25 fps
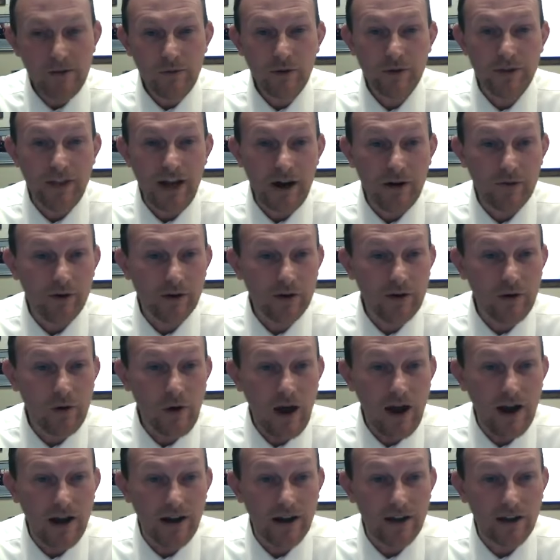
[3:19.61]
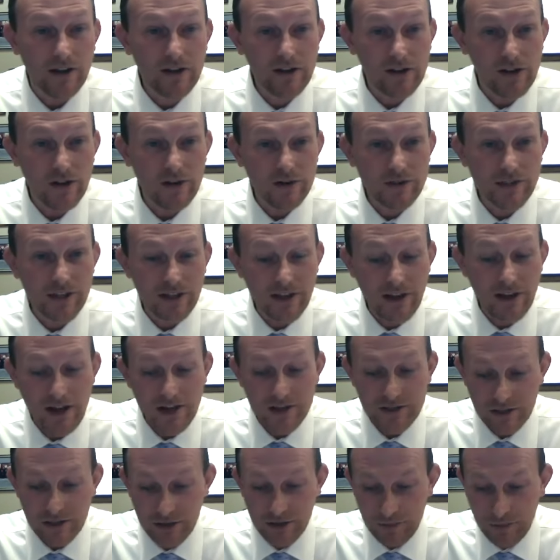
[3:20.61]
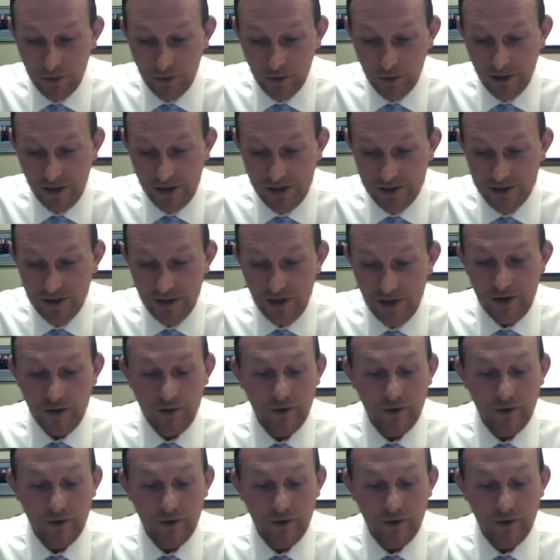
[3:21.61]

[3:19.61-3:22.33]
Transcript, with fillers: without requiring closing costs on the mortgage,